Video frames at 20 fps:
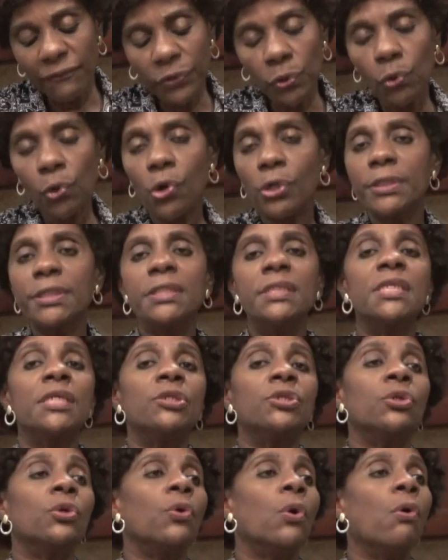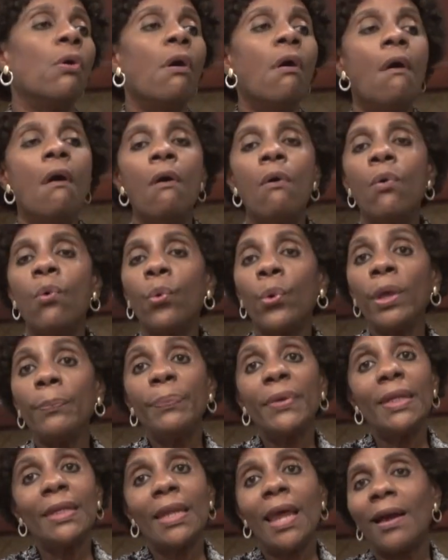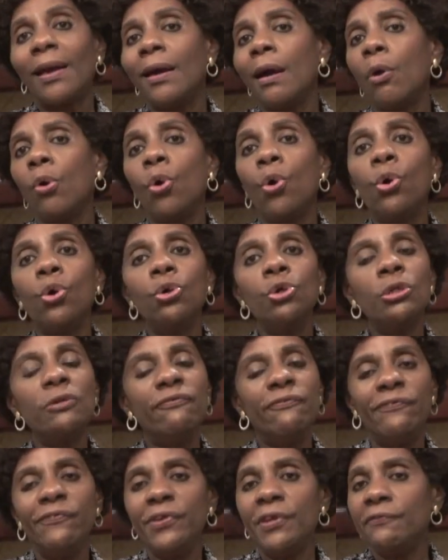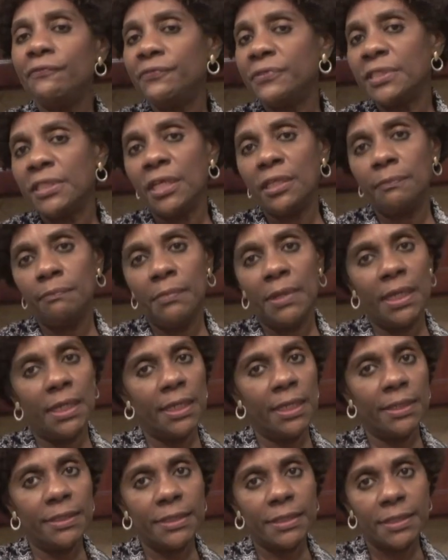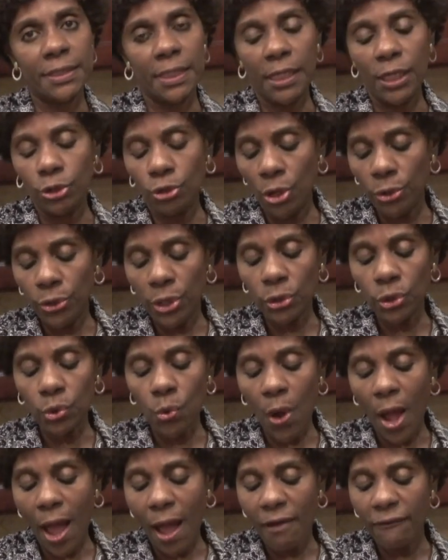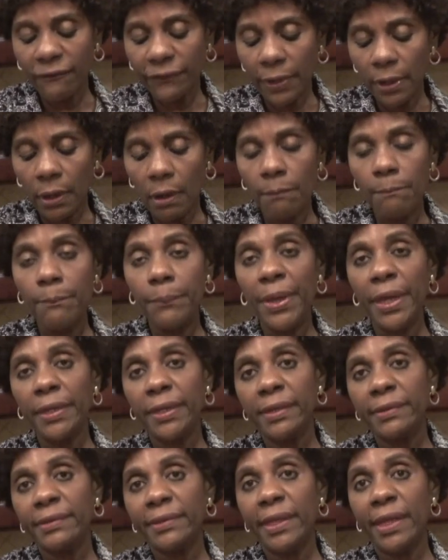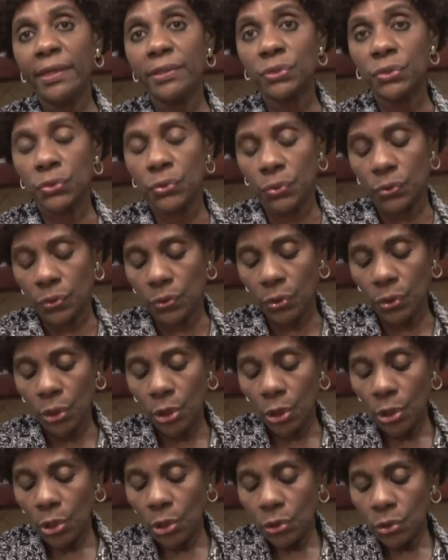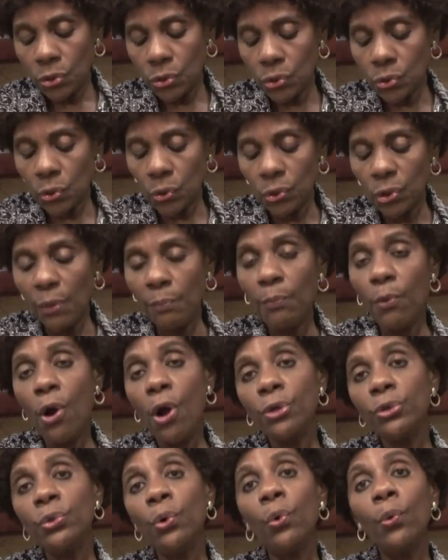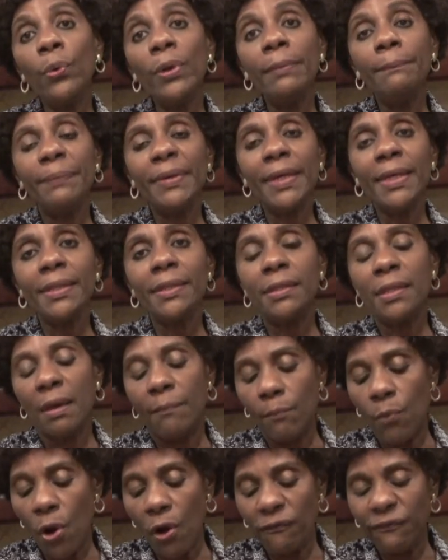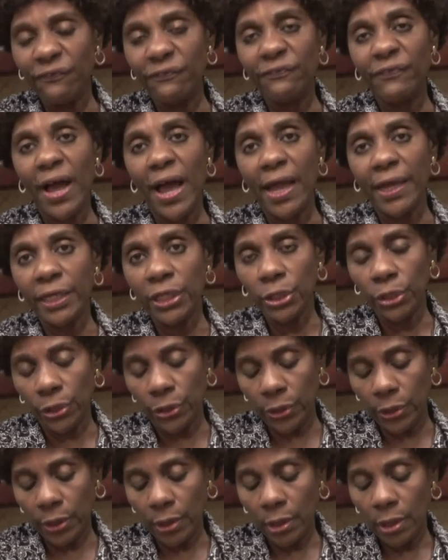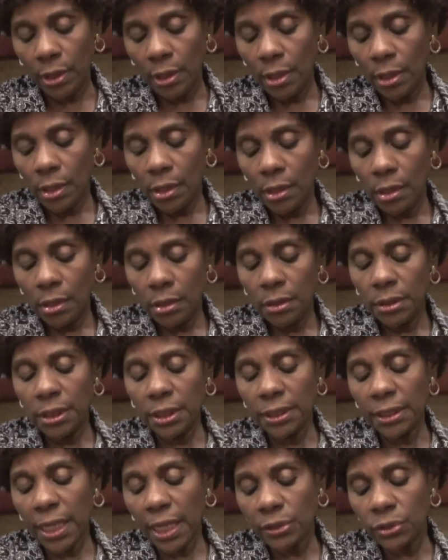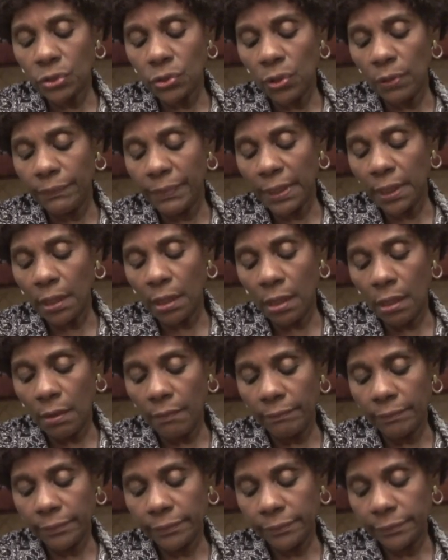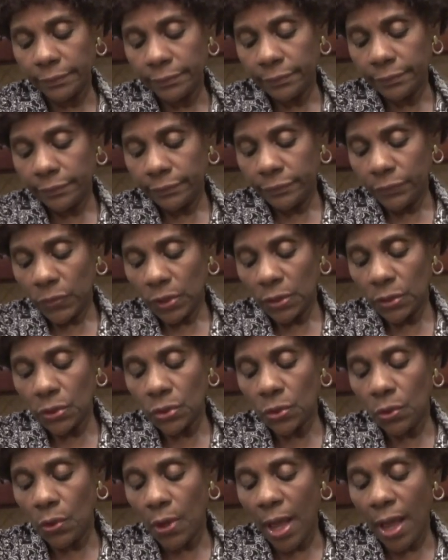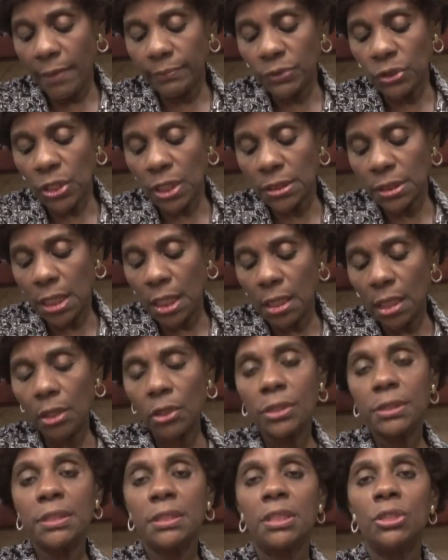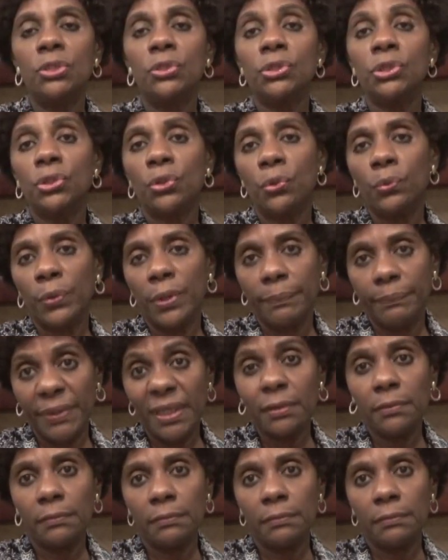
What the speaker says: to continue whip it like a good 15 minutes in order to have a better texture. So the more you whip it, the more finer the texture becomes. So I'm just going to continue to whip it.